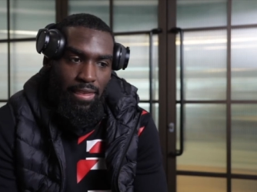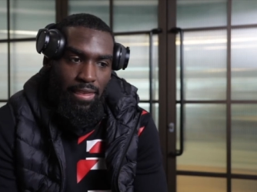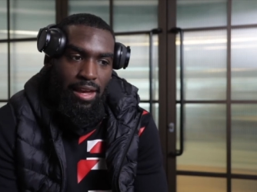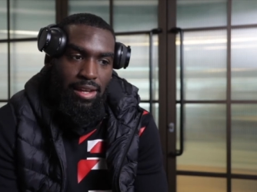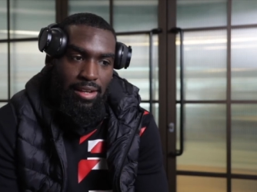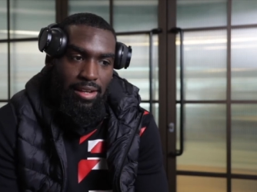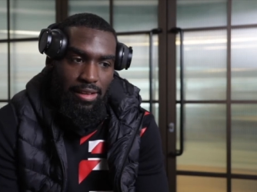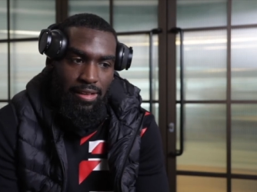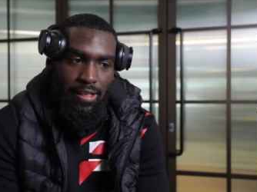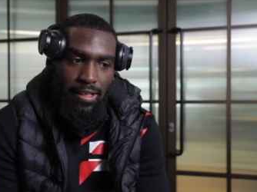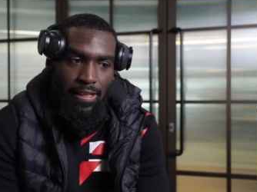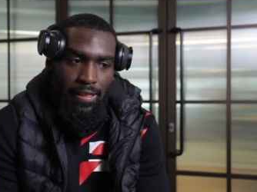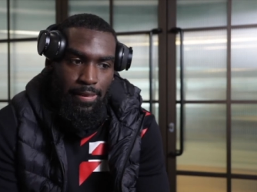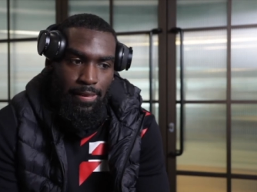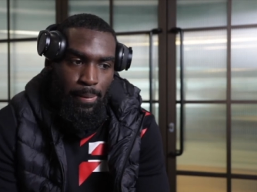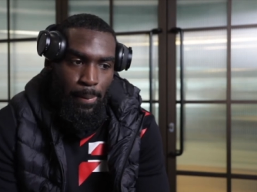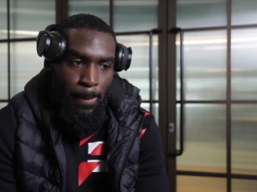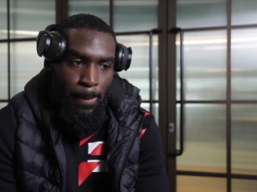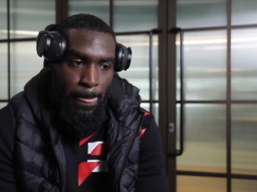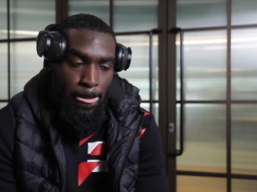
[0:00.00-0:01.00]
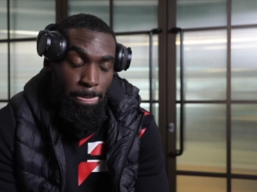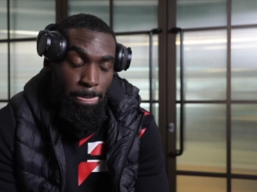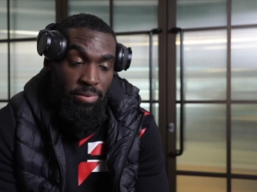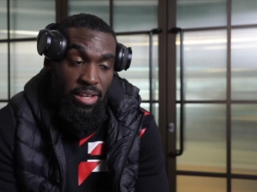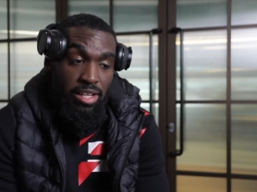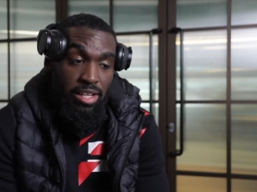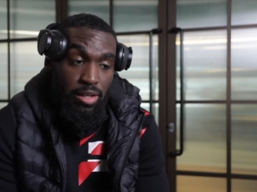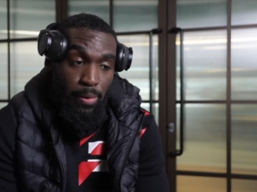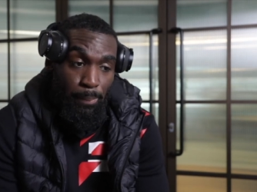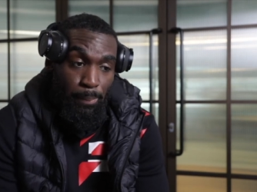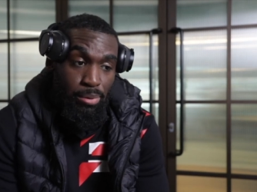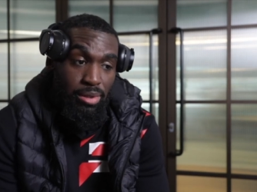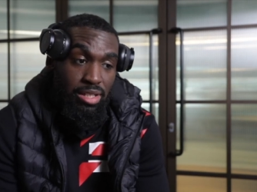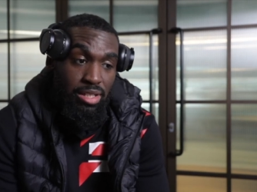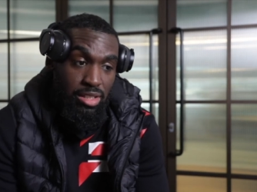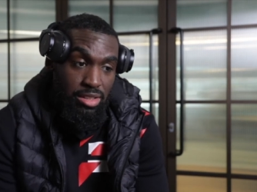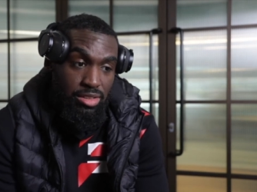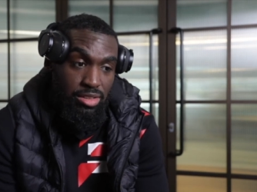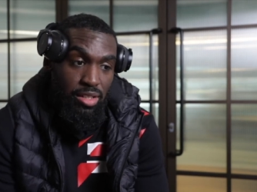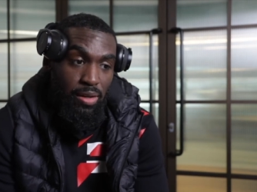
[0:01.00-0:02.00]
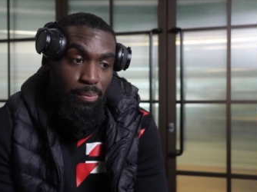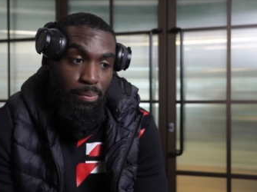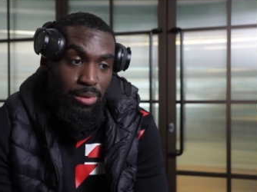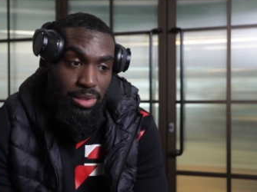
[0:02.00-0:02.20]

and again they did a brilliant job.